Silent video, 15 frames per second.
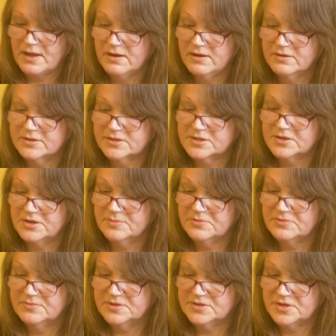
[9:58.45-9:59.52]

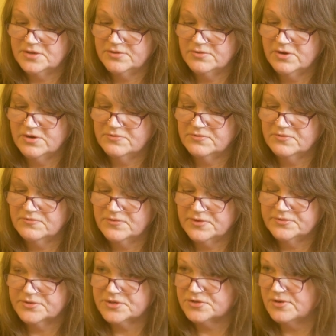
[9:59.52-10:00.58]
Archetypal material often
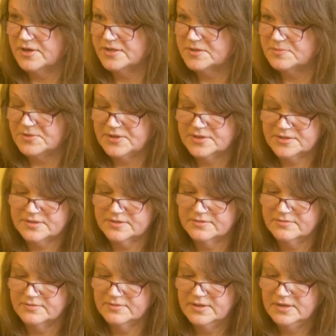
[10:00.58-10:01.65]
feels
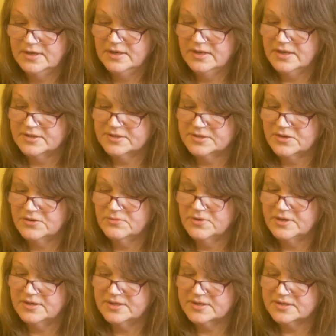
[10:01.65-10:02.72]
transpersonal, as though
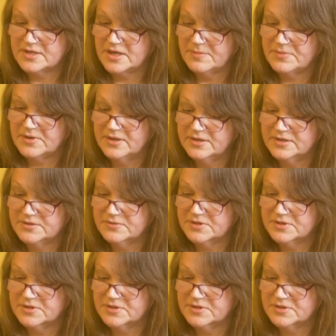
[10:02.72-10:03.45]
one is tapping into